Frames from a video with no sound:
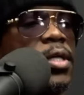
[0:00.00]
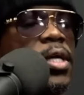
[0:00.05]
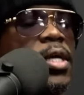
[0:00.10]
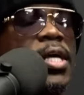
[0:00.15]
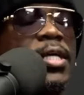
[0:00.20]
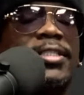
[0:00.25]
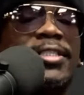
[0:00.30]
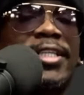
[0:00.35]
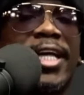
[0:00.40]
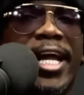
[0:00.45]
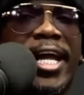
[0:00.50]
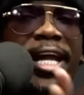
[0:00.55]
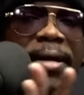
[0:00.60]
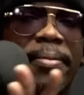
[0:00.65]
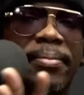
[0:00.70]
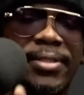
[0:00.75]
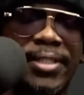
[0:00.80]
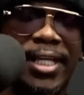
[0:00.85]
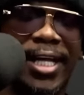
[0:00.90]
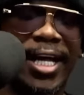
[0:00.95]
Same
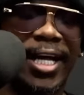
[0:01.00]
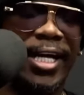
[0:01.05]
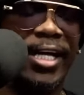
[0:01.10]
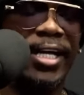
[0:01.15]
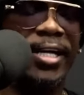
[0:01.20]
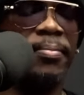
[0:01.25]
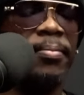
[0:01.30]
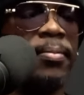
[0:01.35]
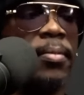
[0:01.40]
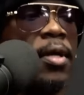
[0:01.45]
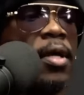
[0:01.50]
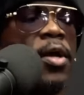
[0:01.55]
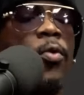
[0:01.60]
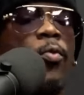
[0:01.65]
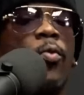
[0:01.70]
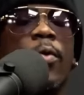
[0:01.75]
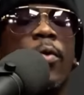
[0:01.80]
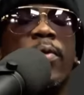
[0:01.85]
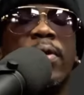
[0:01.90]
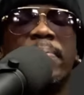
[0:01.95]
time
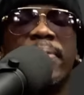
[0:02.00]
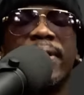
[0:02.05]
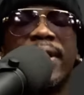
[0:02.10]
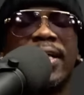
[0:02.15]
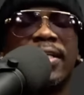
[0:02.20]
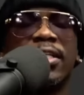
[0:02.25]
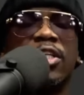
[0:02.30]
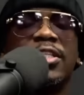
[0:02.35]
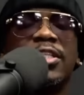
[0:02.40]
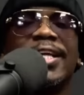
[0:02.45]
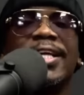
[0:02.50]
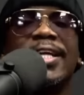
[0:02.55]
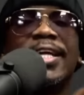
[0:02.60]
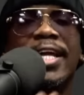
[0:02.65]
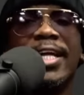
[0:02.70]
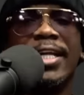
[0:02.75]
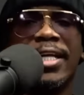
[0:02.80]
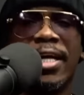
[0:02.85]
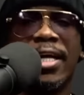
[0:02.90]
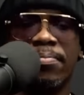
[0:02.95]
when we began the
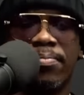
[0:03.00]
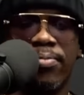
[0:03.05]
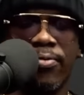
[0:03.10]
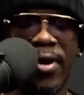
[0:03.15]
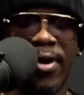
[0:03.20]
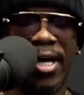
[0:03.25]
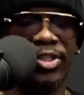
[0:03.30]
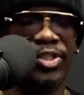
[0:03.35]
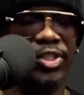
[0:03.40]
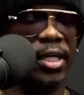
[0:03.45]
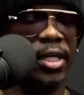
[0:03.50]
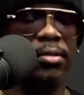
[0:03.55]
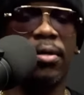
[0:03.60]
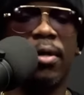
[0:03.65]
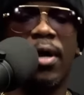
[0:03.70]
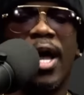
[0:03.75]
Gideon Project,